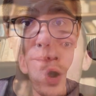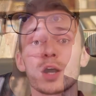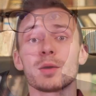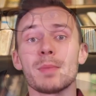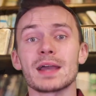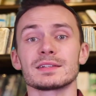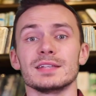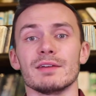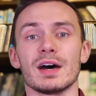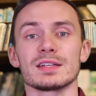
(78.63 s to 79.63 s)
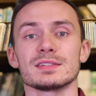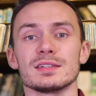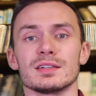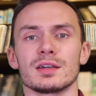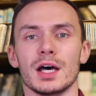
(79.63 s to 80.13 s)
Welcome back to Dev
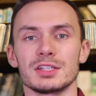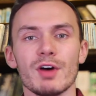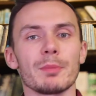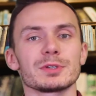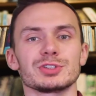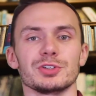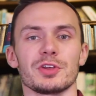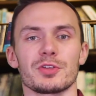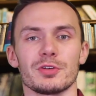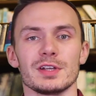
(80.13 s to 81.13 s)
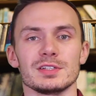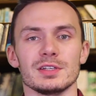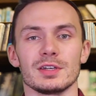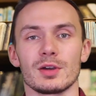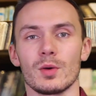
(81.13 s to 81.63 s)
Odyssey, a developer's journey through
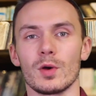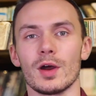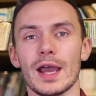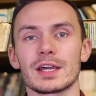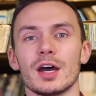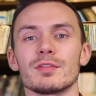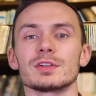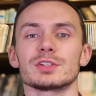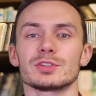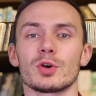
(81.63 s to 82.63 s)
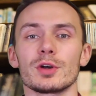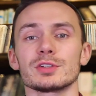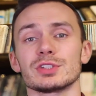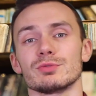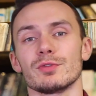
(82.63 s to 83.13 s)
IT, where I cover
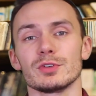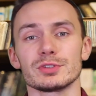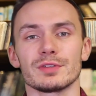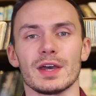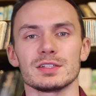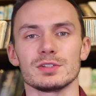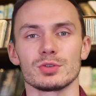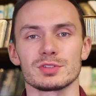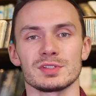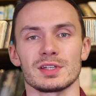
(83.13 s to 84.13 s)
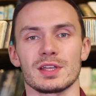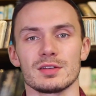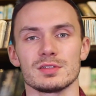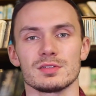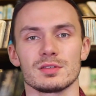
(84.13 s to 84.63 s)
tutorials and reviews of IT tools and
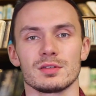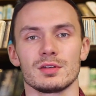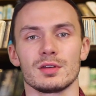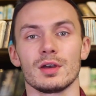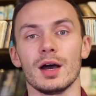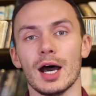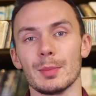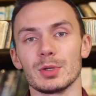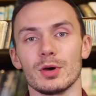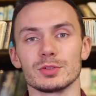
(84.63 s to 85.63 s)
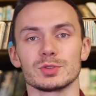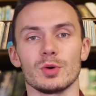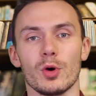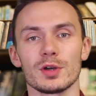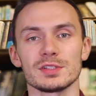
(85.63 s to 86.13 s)
technologies. I'm your
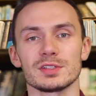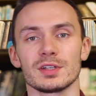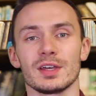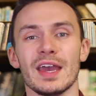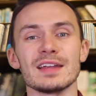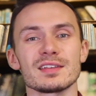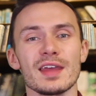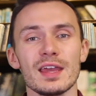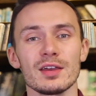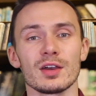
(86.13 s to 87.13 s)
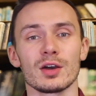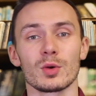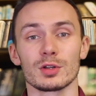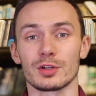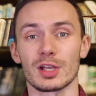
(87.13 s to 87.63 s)
host, Orest, and today
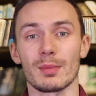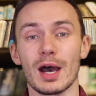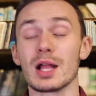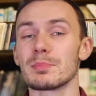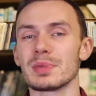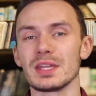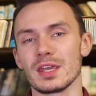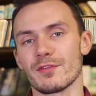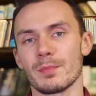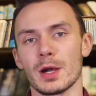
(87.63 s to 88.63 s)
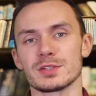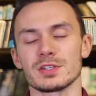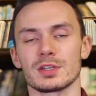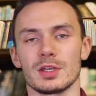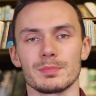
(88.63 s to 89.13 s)
we're learning about PDF
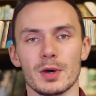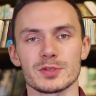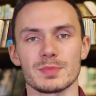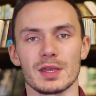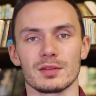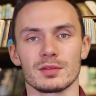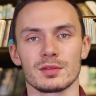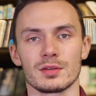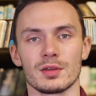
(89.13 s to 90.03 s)
parsing in Postman.